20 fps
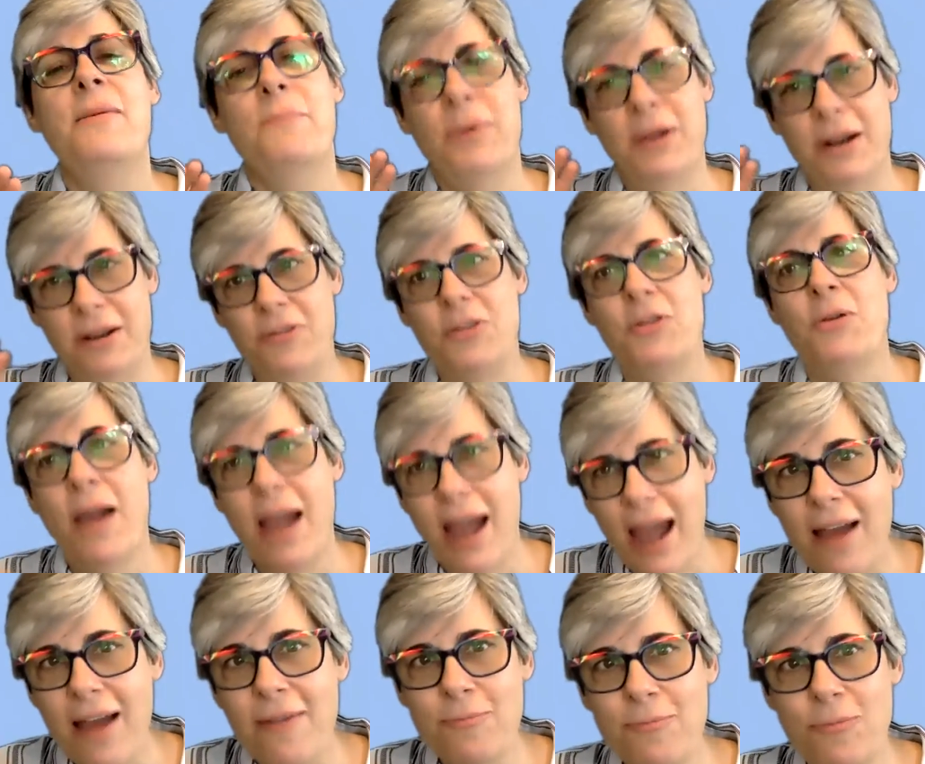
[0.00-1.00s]
But if you
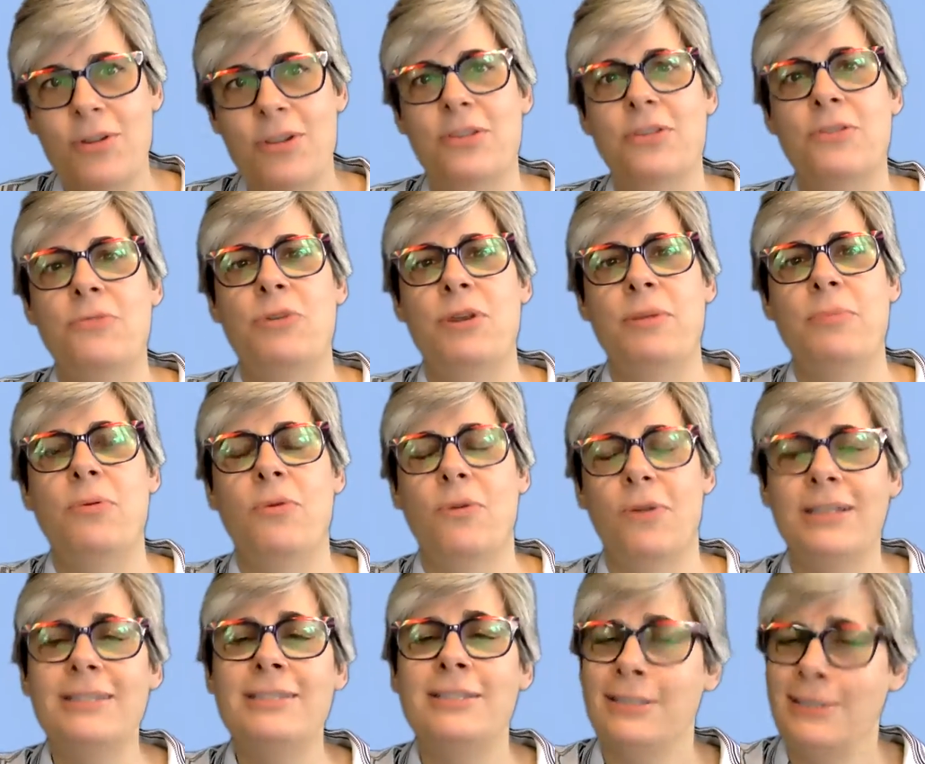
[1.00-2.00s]
have more than 3
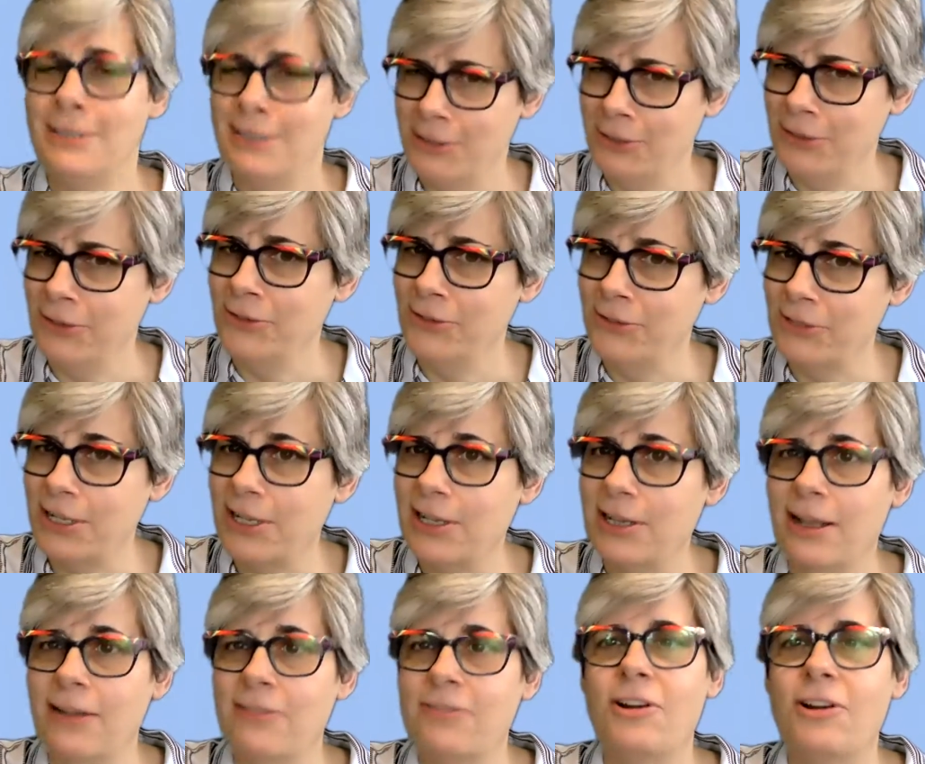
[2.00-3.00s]
points, use a
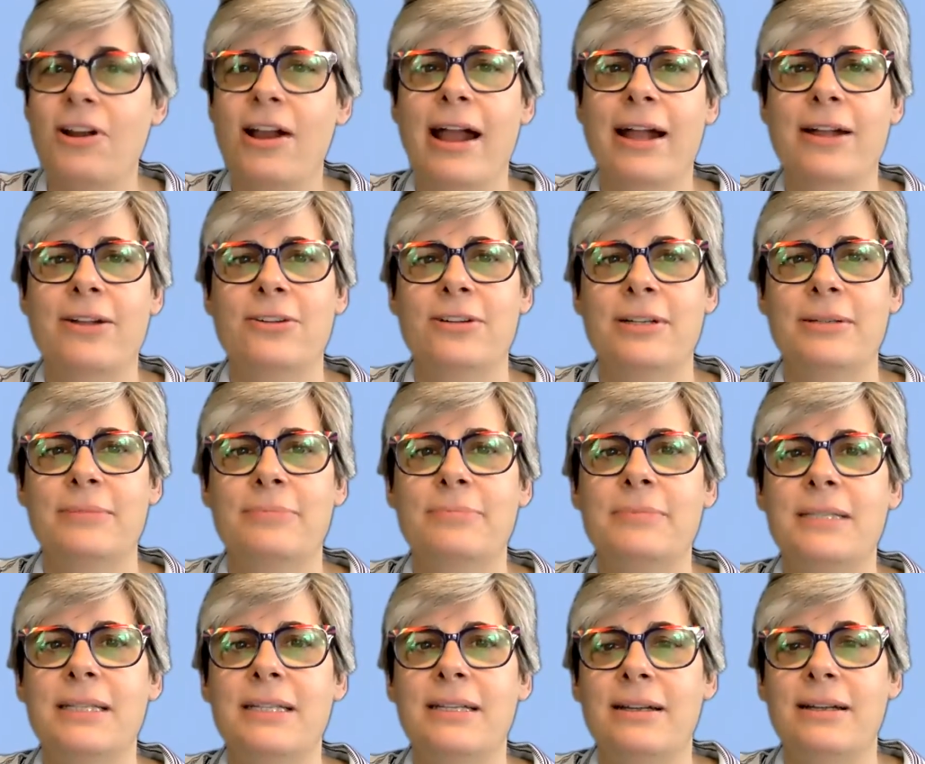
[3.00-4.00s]
clever acronym.
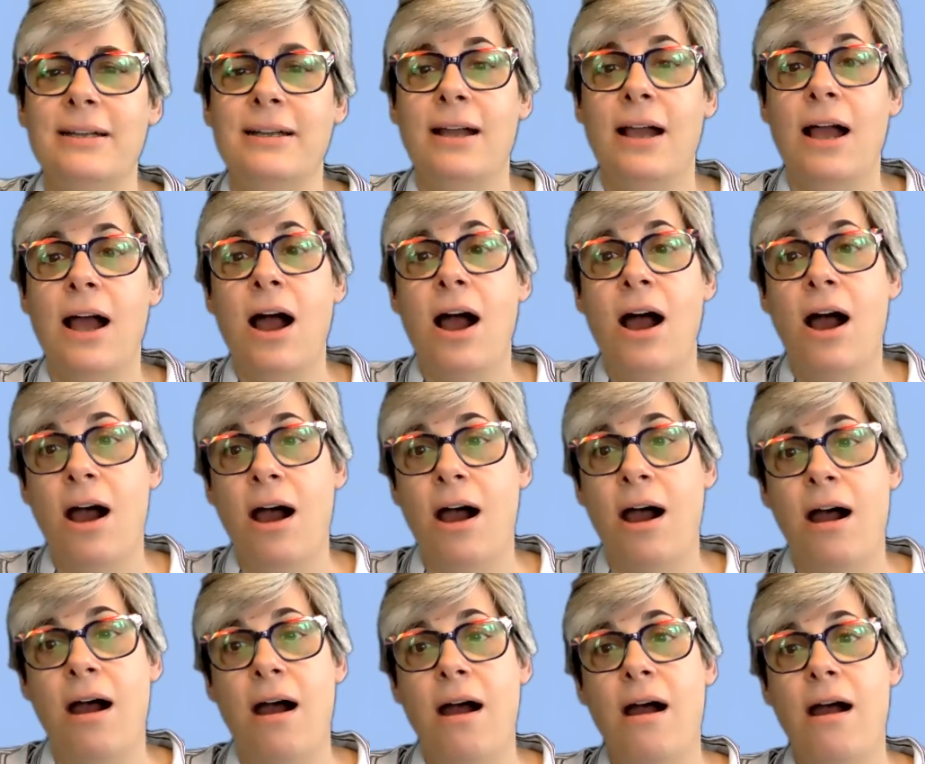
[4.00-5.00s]

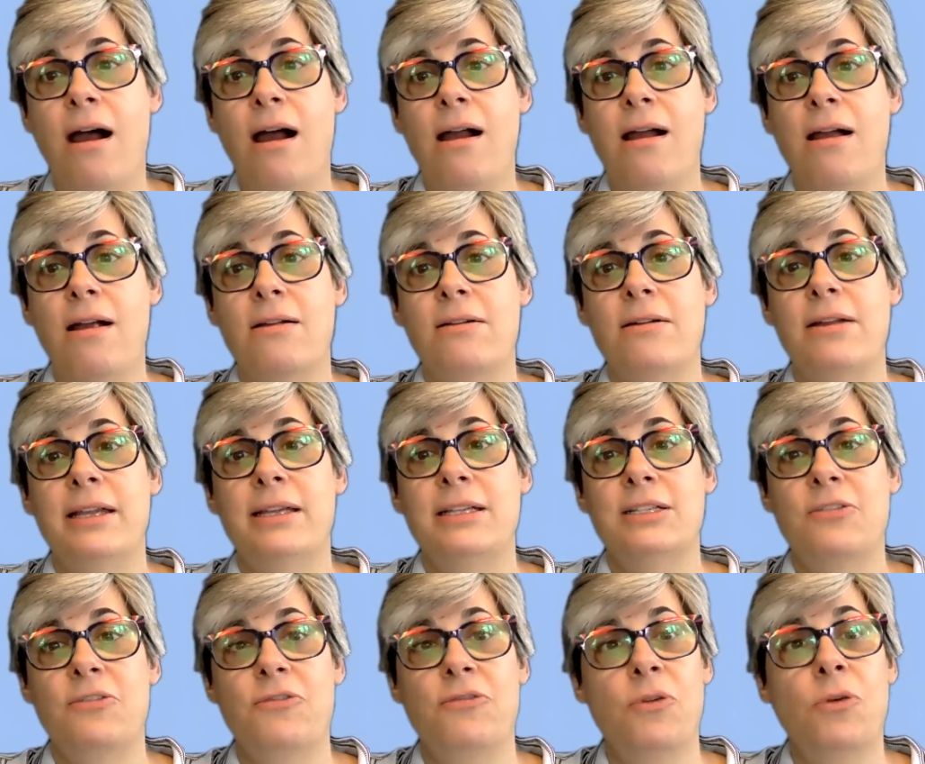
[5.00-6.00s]
R
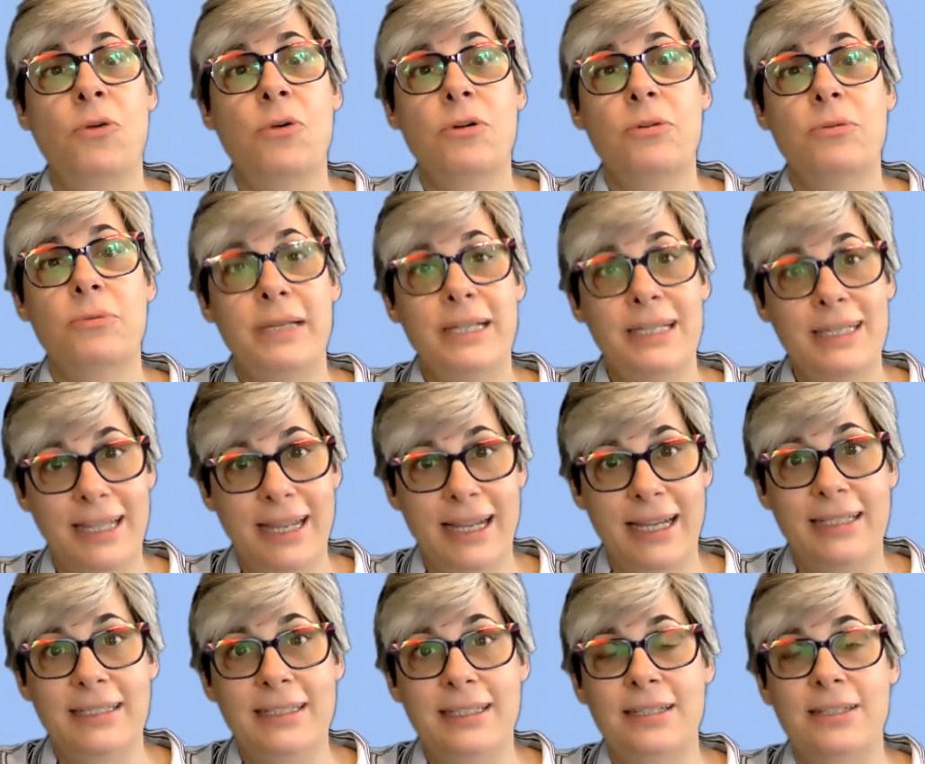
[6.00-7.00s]
is for
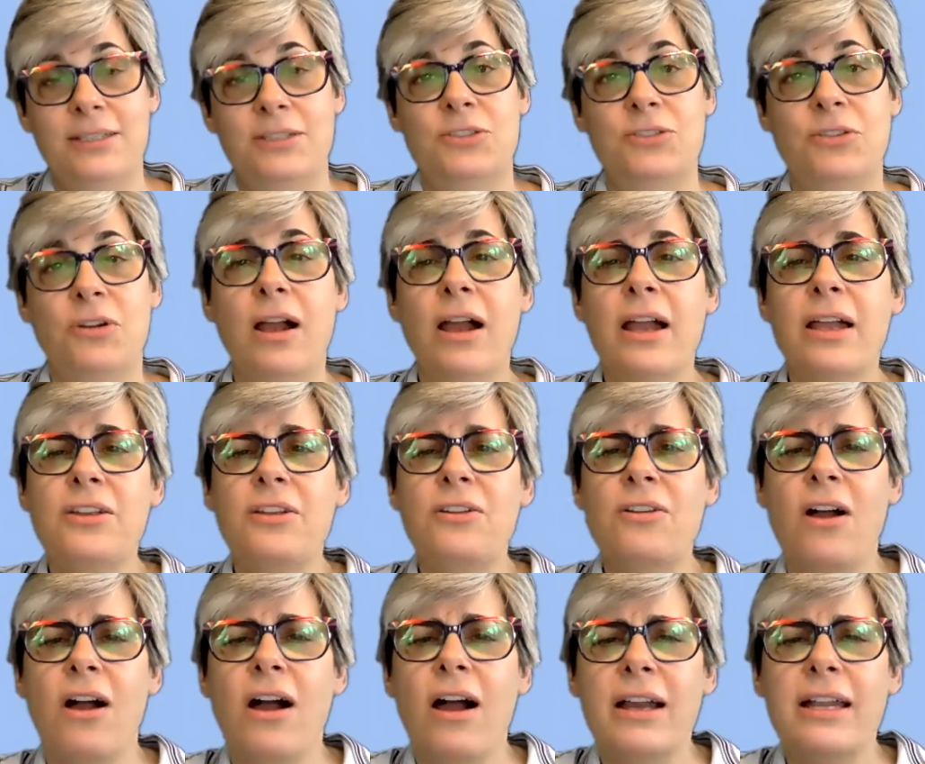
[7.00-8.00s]
relate, drawing
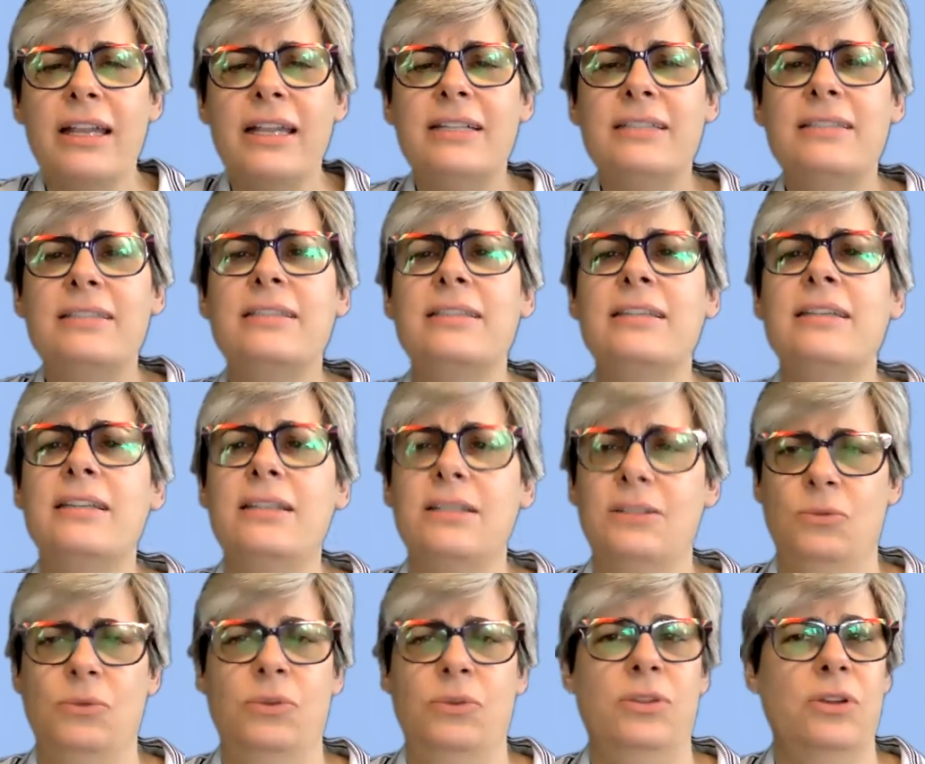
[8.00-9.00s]
your audience
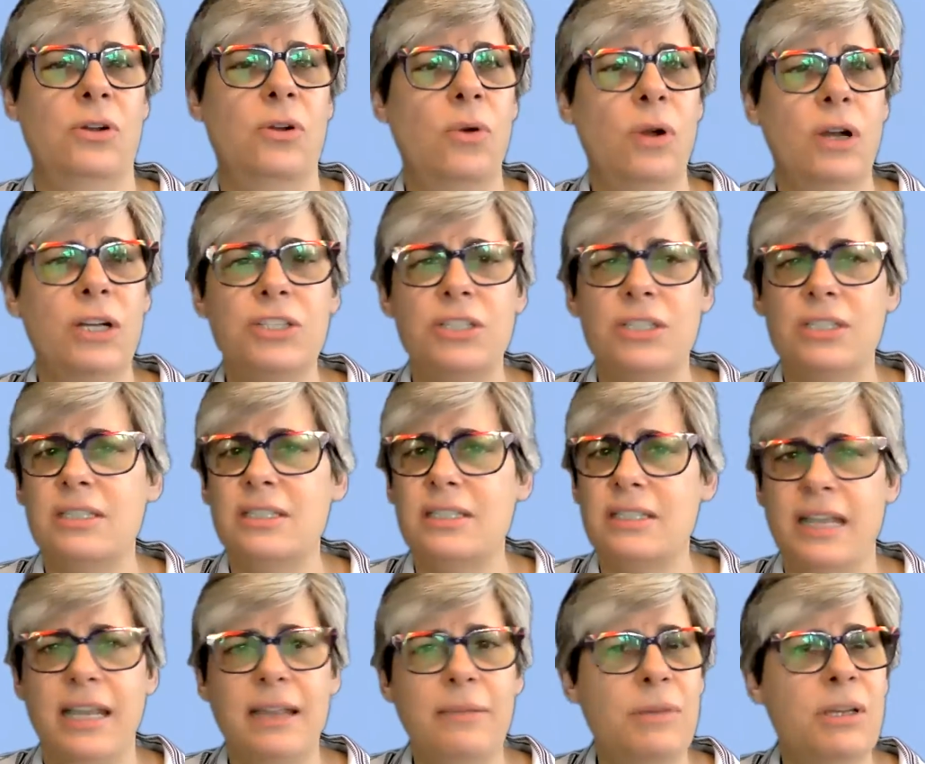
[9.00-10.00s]
in with a question,
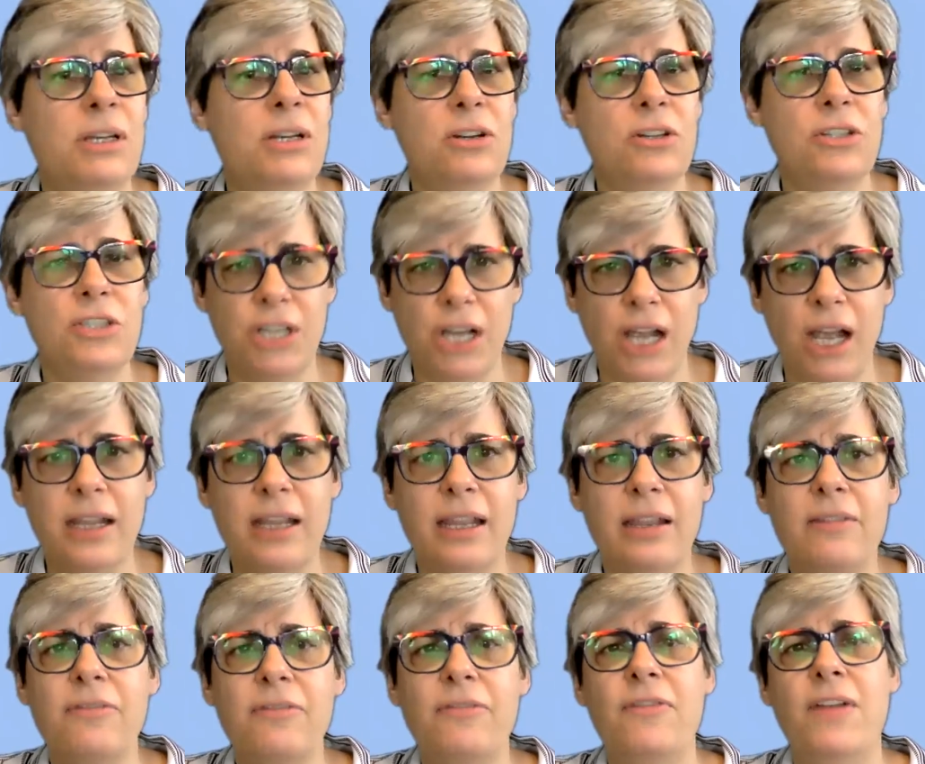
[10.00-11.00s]
statement, or
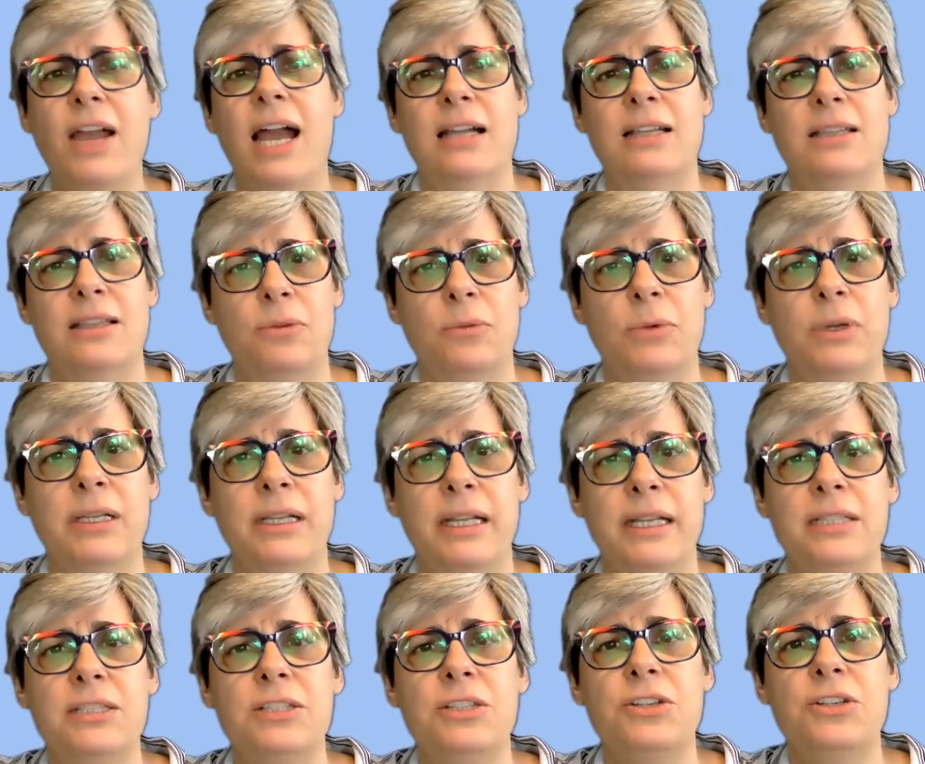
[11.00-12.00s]
shocking fact that
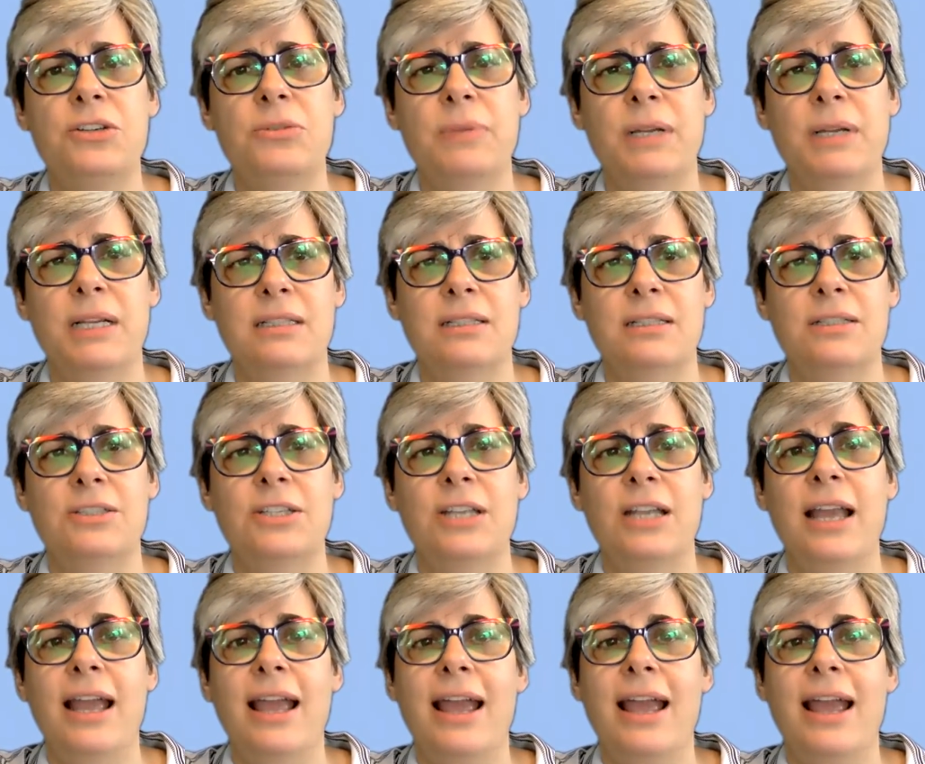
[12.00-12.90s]
relates to your message.